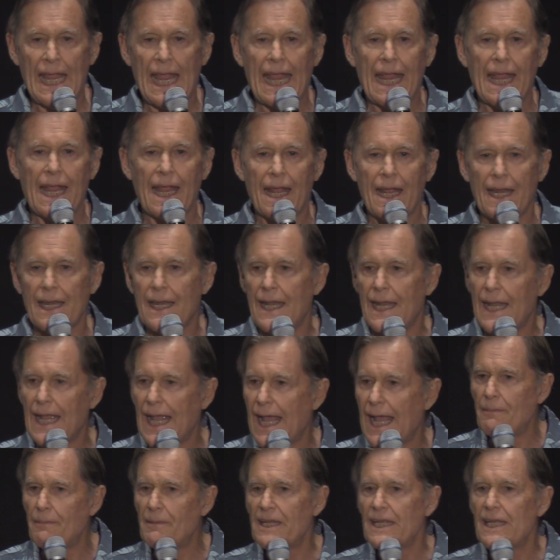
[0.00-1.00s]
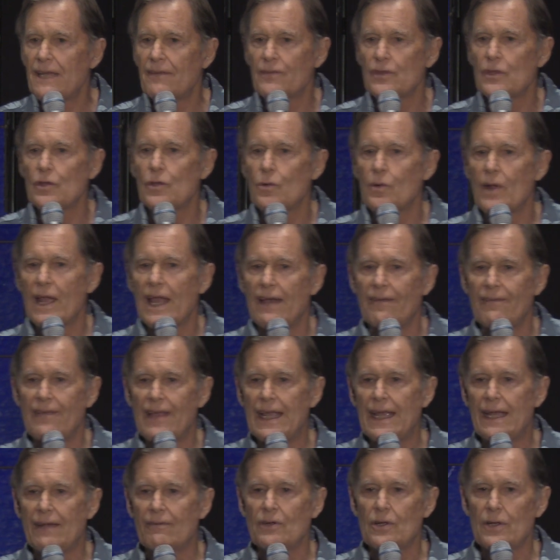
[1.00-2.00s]
And many of you have
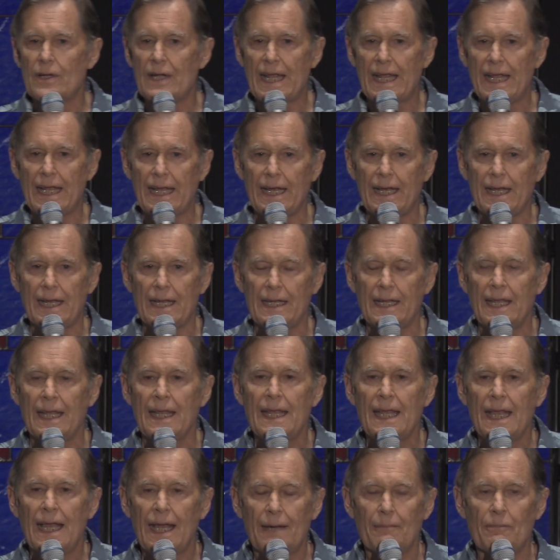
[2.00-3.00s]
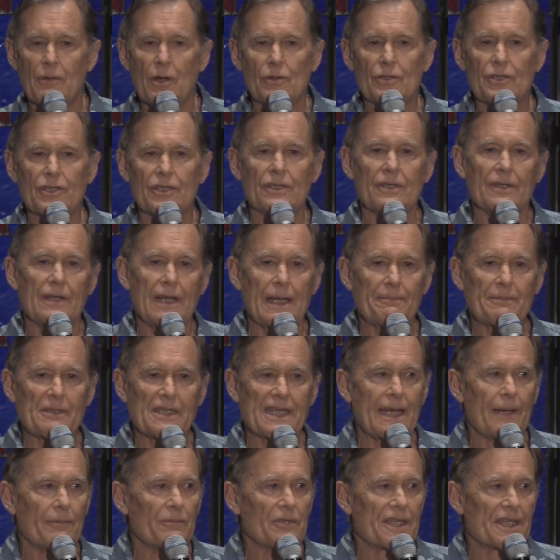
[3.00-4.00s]
ever had emotional
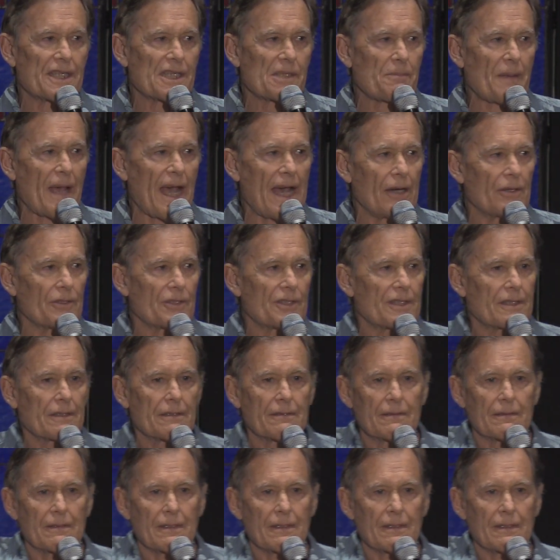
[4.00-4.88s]
upset with a spouse?